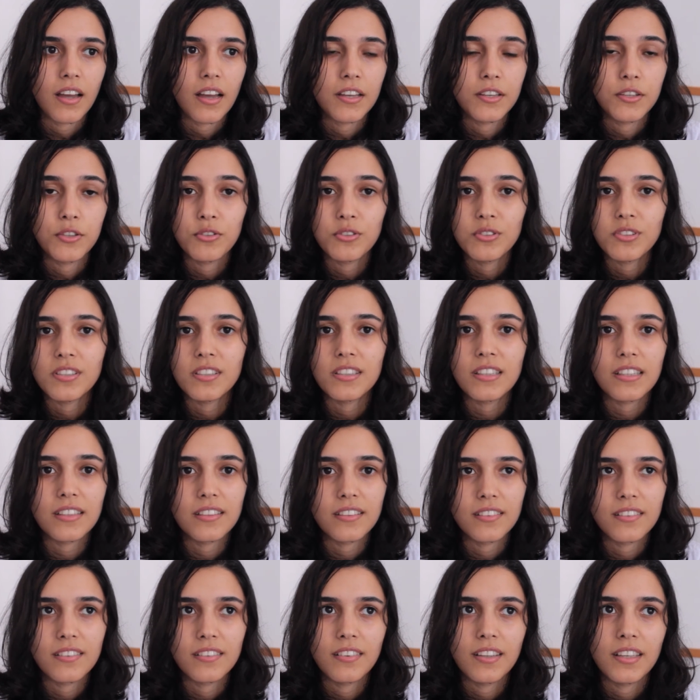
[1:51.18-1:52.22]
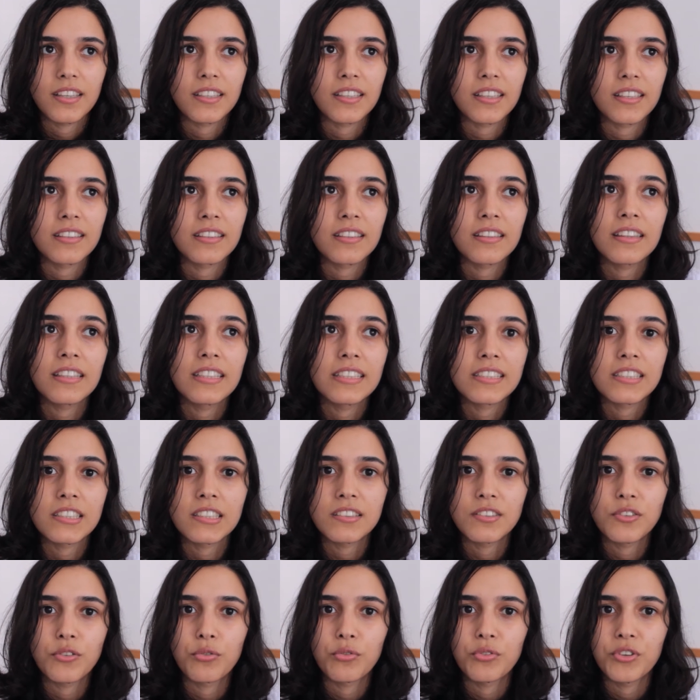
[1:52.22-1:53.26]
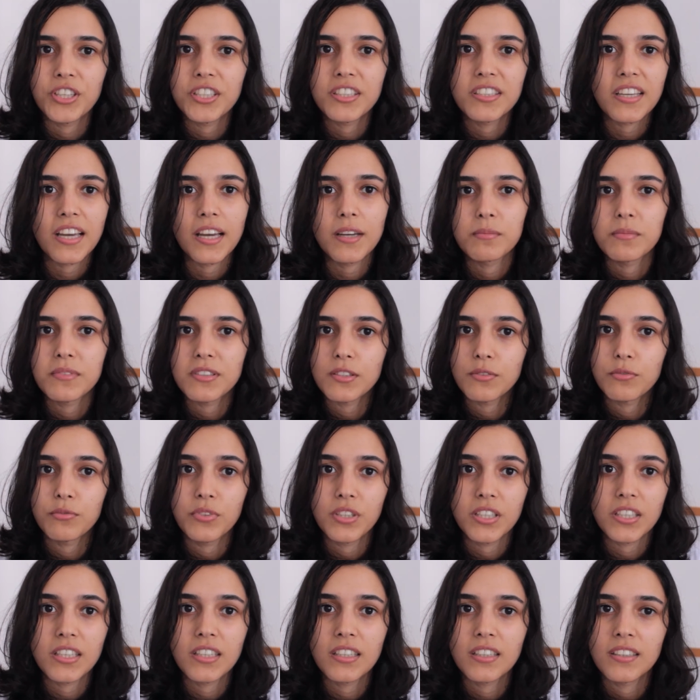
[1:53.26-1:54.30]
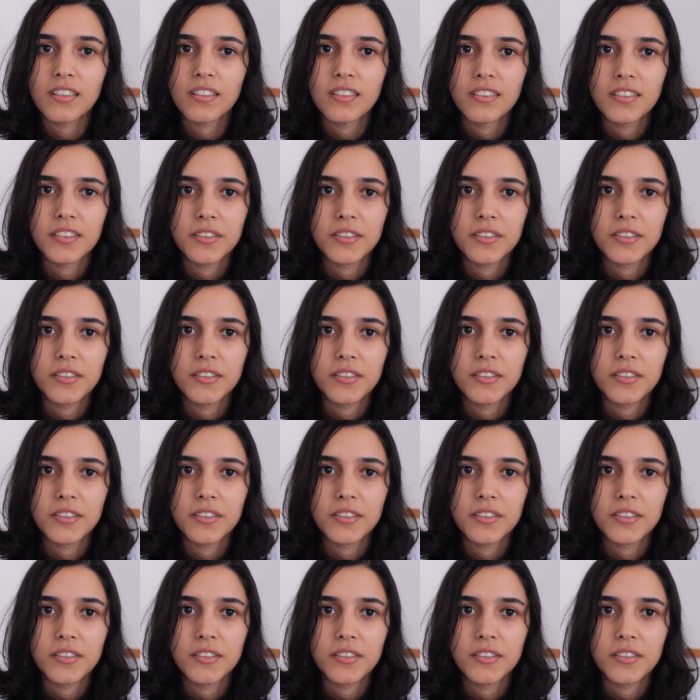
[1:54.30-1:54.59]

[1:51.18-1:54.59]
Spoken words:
I use it like at least 3 times a week.